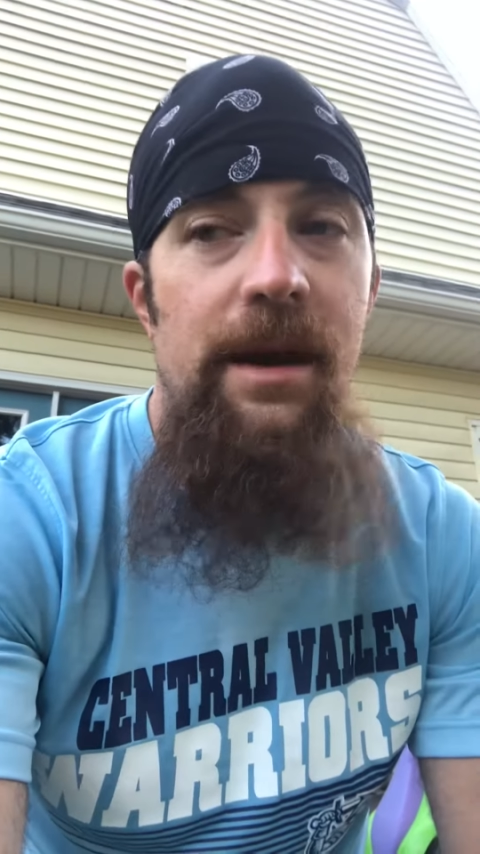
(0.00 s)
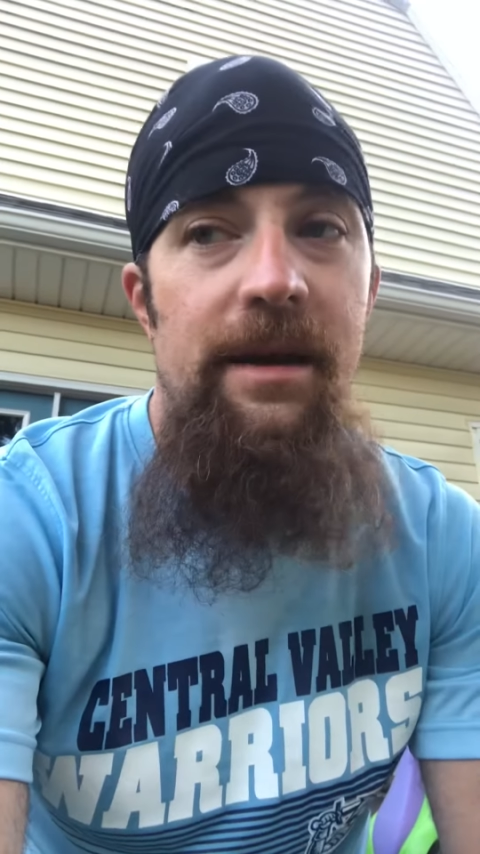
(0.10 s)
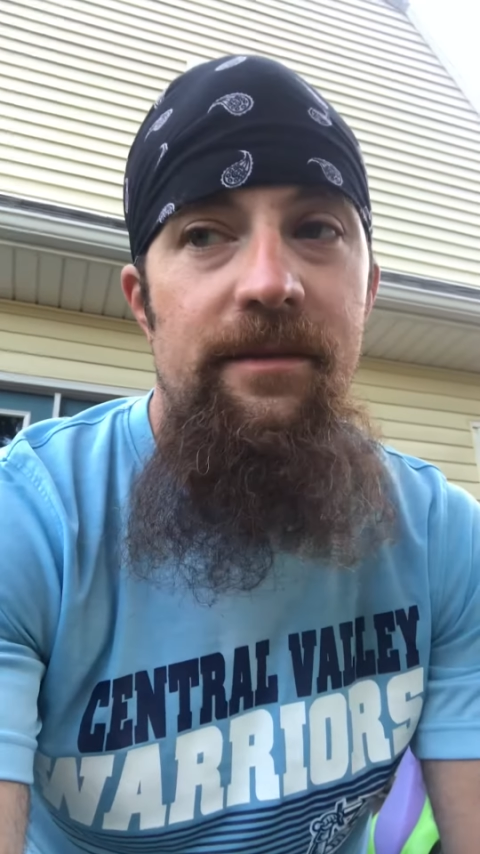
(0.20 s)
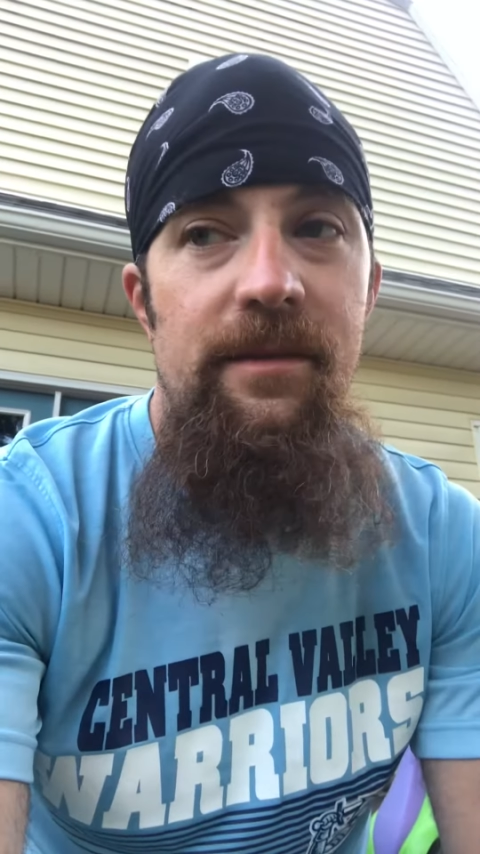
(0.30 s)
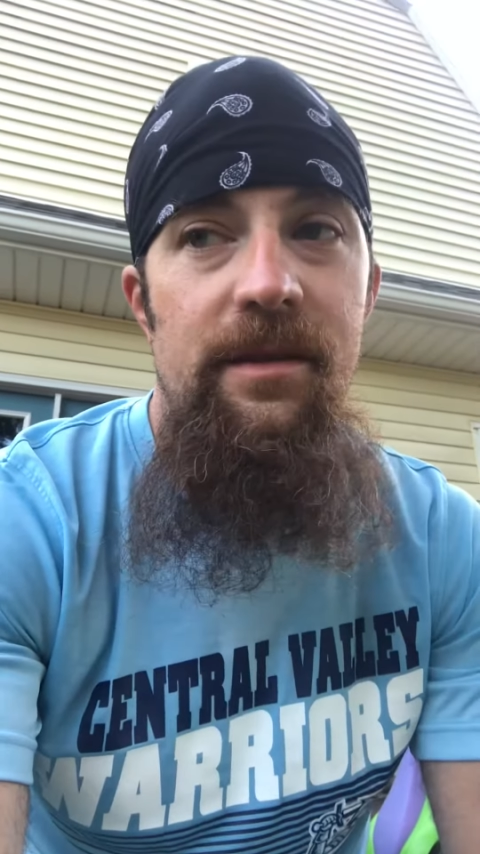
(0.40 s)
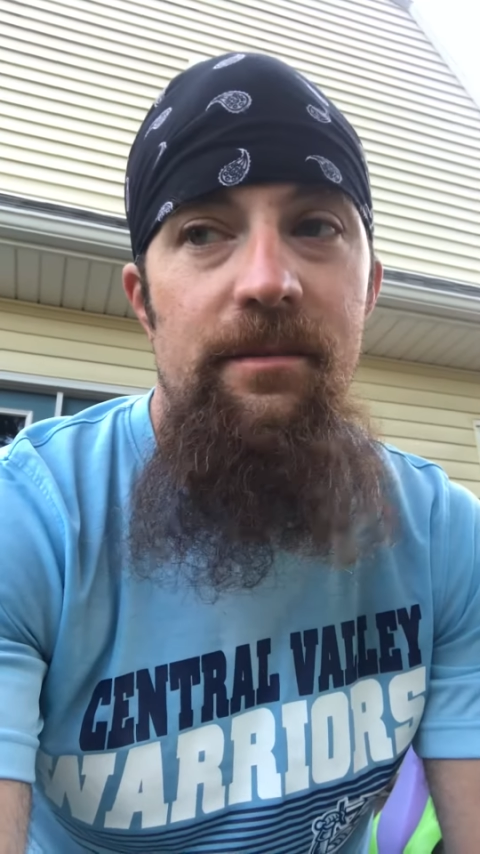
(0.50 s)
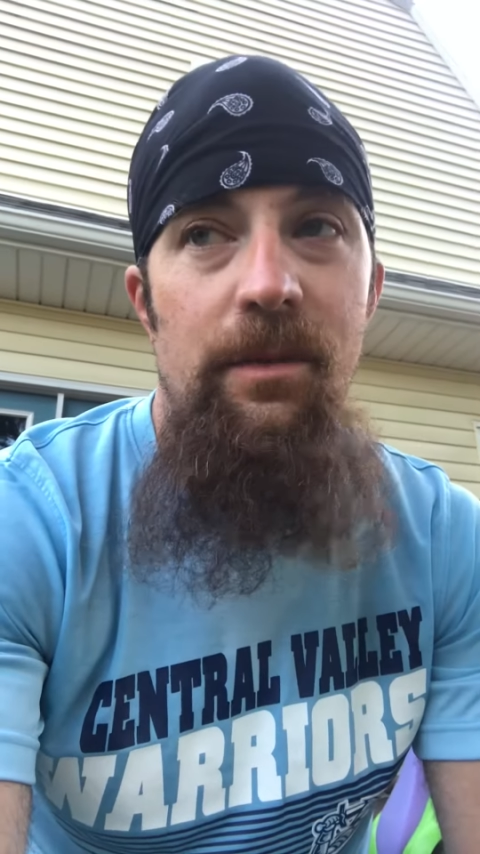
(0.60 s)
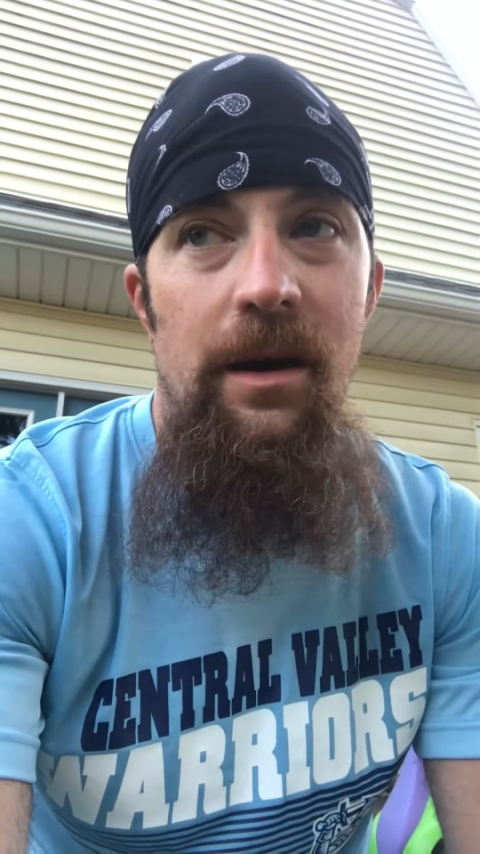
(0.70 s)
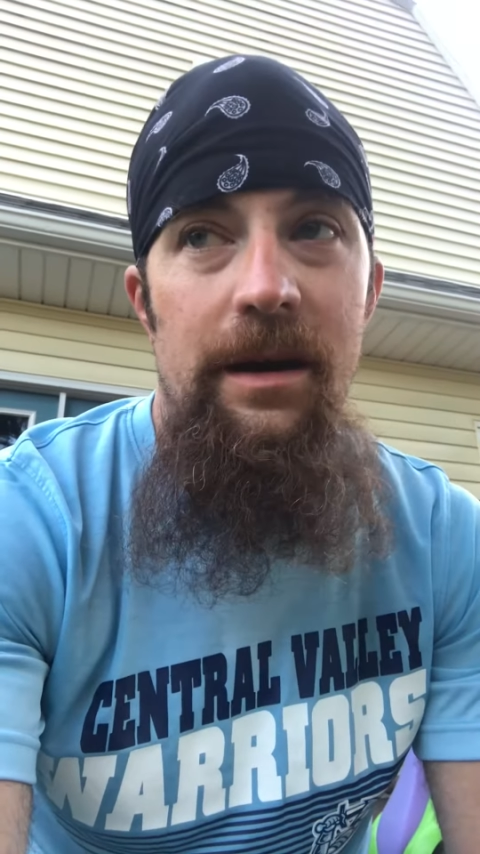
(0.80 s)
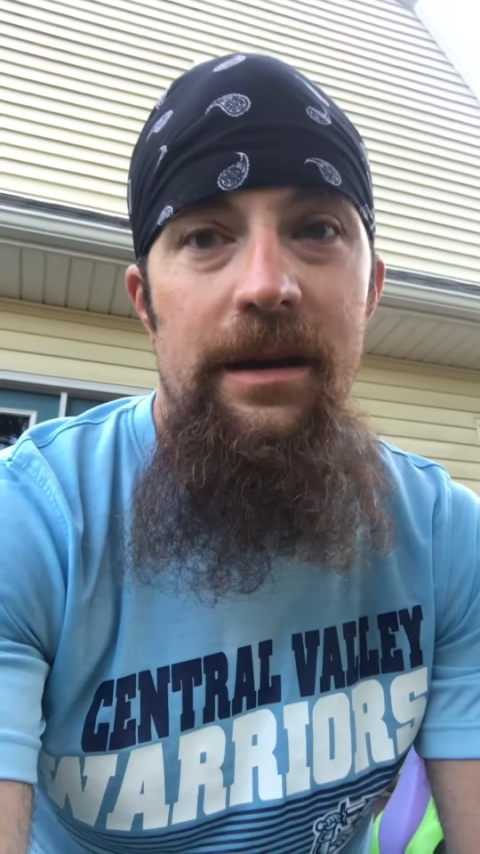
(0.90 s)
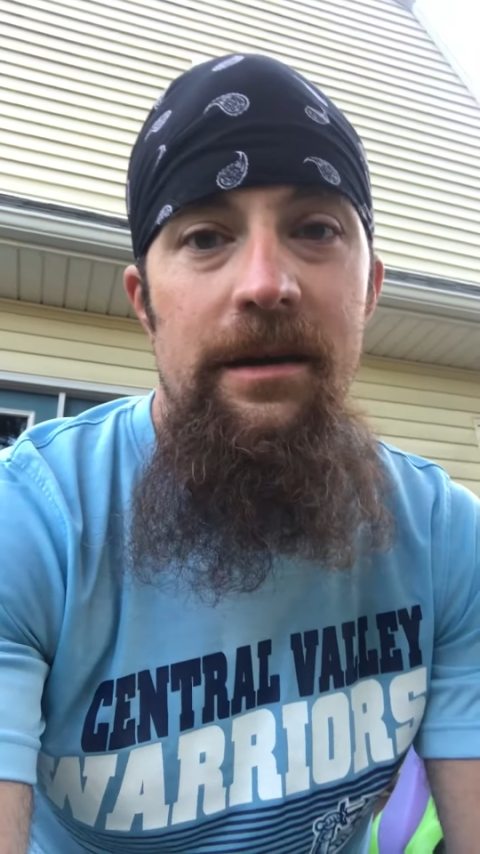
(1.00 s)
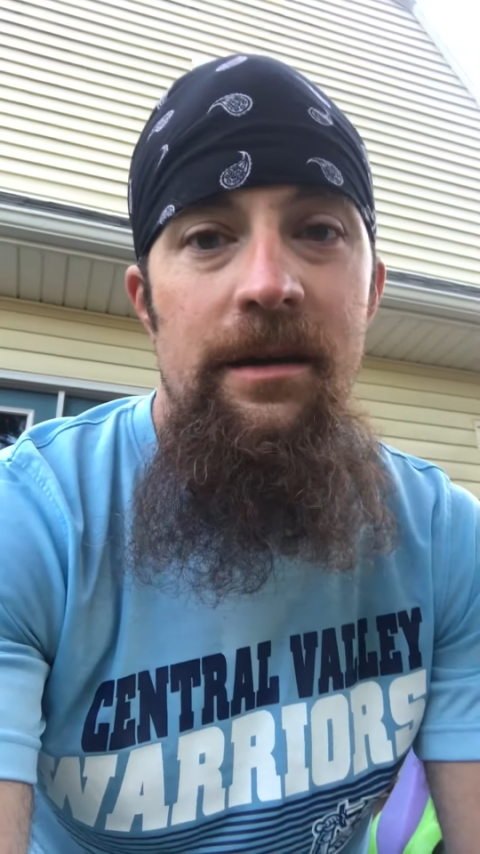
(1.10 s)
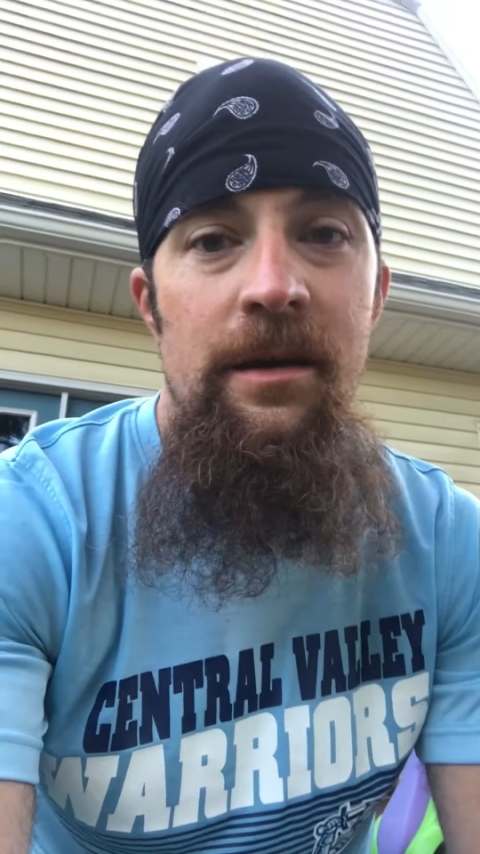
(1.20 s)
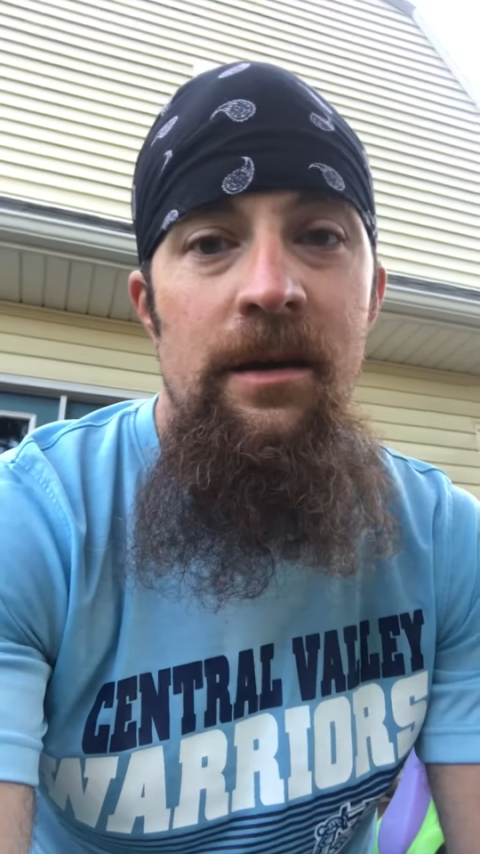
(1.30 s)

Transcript: back for the potty,